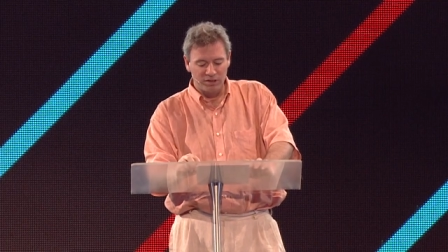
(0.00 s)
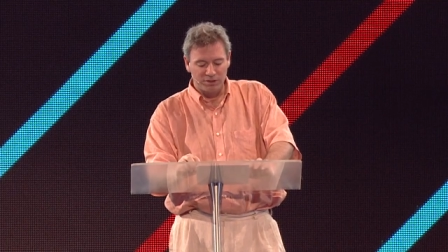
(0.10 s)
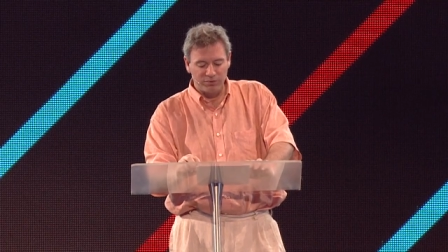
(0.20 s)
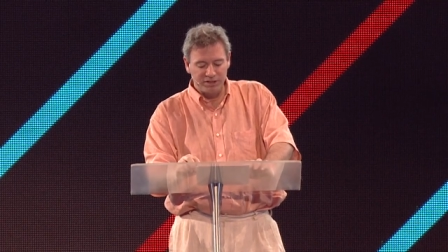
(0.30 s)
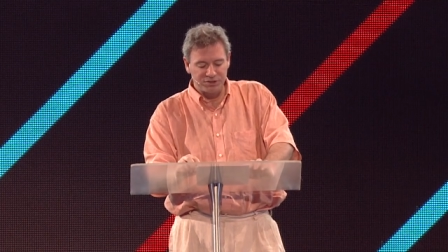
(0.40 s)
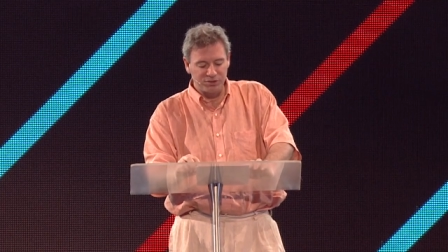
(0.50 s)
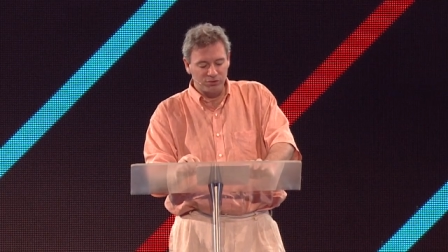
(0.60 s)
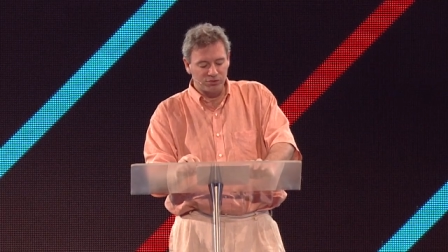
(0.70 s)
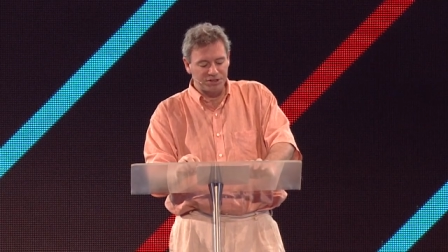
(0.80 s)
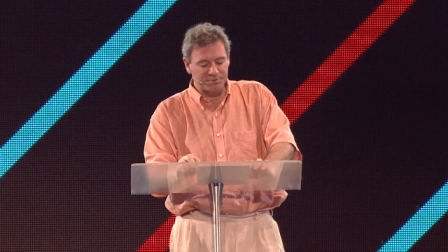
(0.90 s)
The reason your
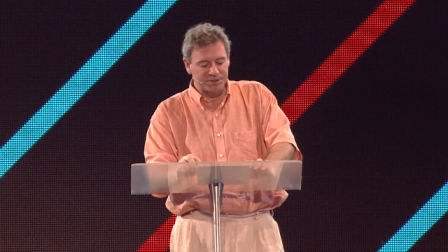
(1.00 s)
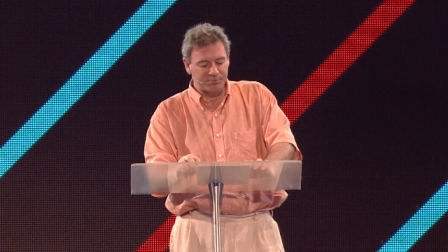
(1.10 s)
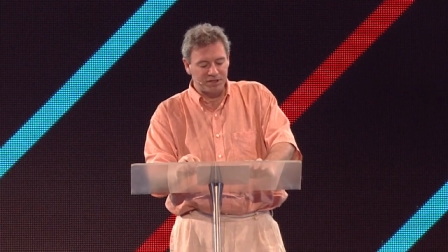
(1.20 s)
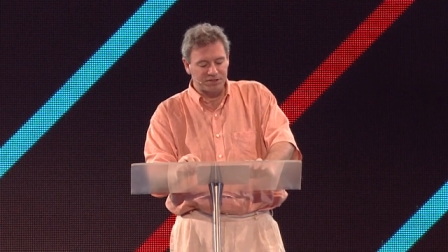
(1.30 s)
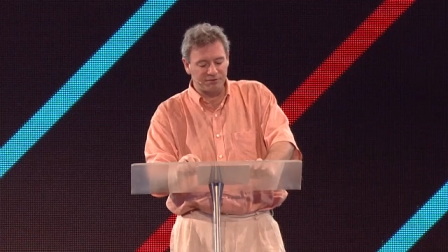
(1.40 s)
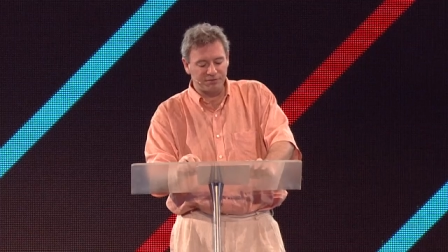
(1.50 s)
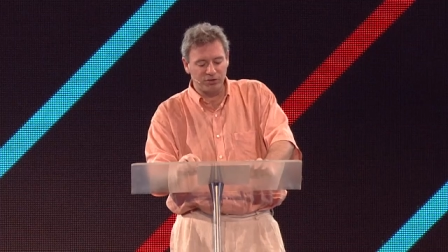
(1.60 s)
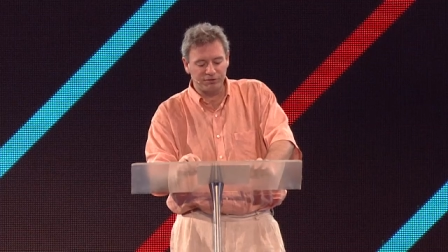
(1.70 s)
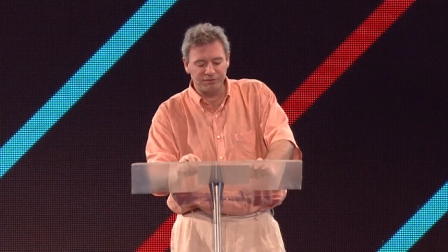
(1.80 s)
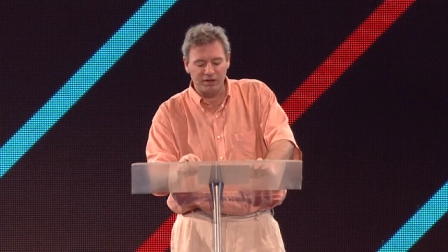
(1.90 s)
Christmas present for
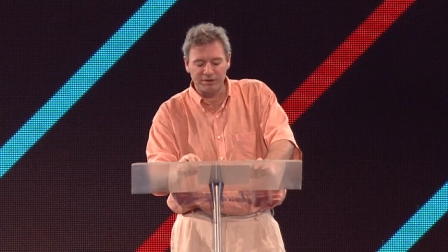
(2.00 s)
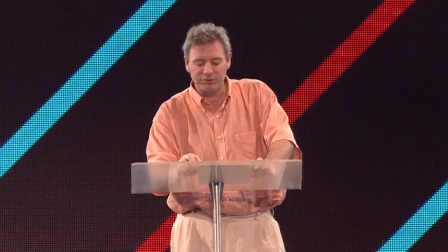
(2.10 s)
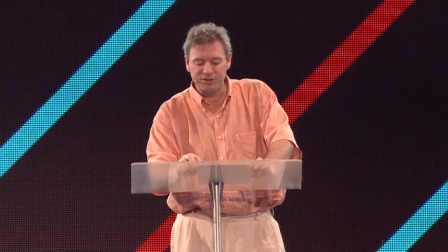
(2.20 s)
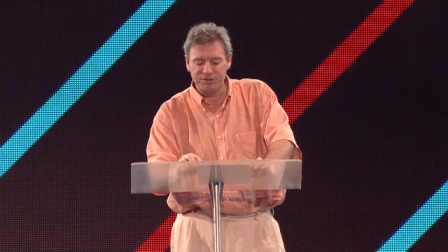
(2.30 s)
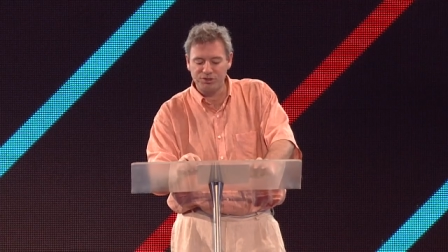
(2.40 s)
your father is